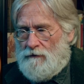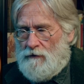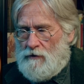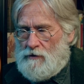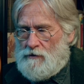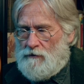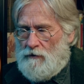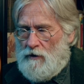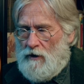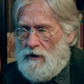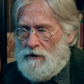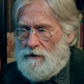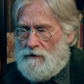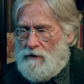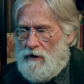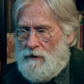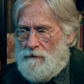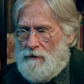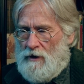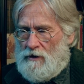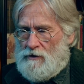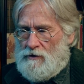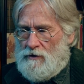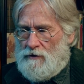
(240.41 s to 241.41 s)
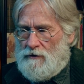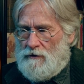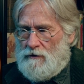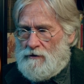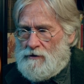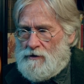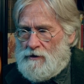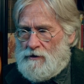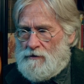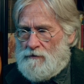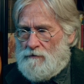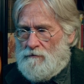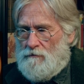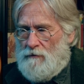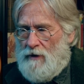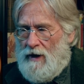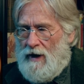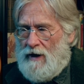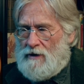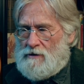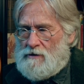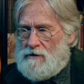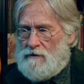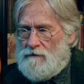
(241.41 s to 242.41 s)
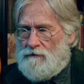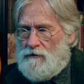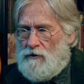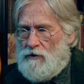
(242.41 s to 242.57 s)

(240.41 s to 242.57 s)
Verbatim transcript: first of all, I, I mentioned there's this massive